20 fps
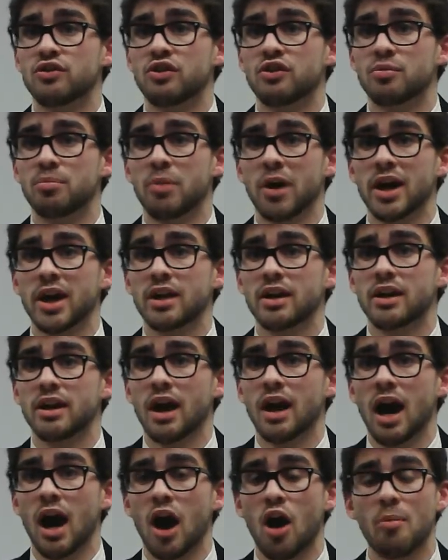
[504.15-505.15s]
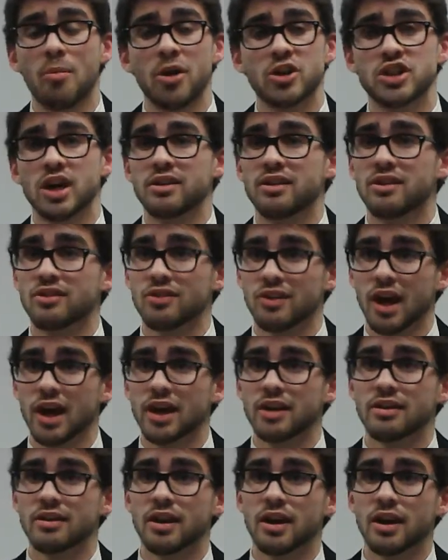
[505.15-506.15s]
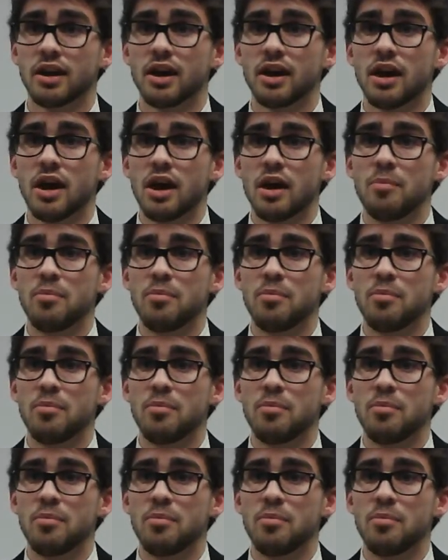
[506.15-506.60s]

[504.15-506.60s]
despite how much I disliked it,